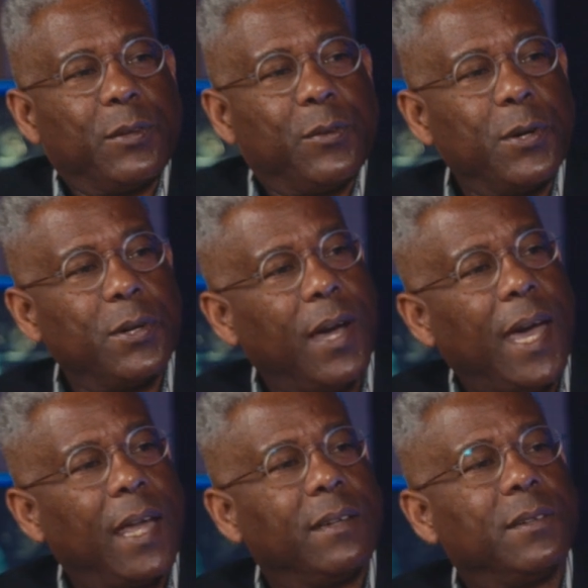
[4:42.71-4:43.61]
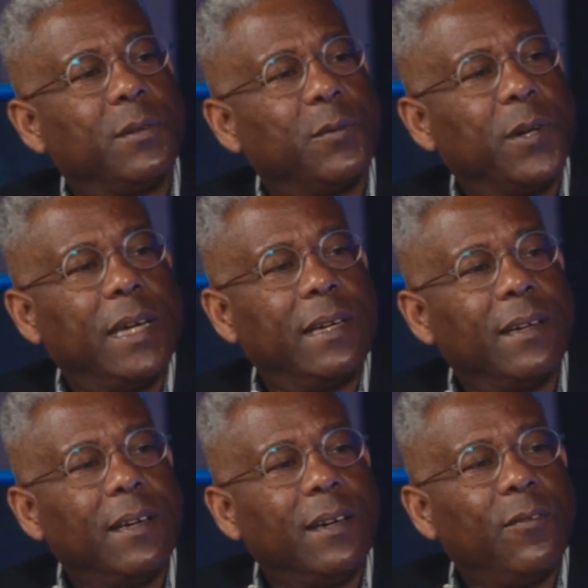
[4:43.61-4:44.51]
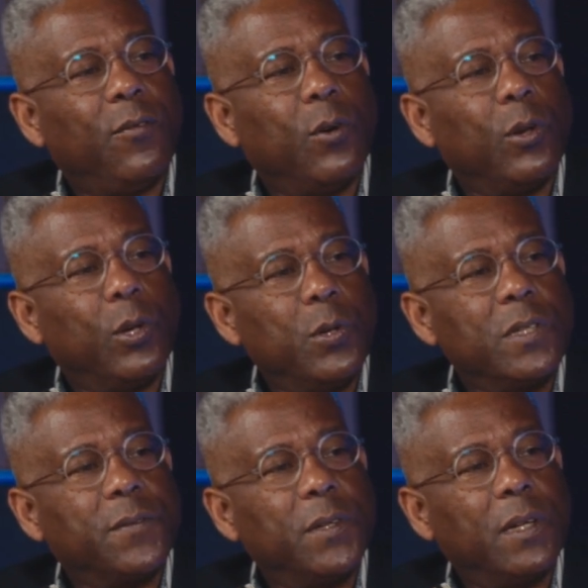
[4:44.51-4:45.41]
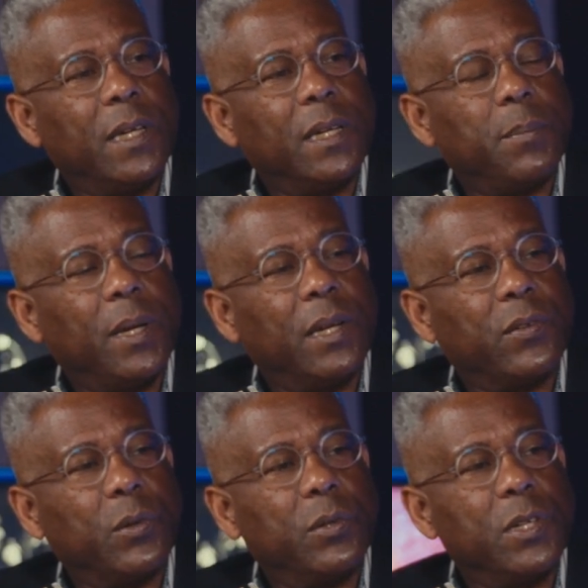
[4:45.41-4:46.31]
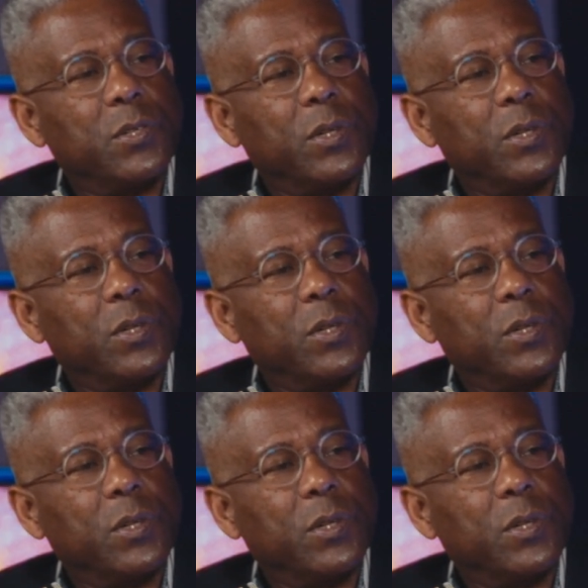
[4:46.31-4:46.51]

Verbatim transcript: throw your hat into the ring for Lewisville Independent School District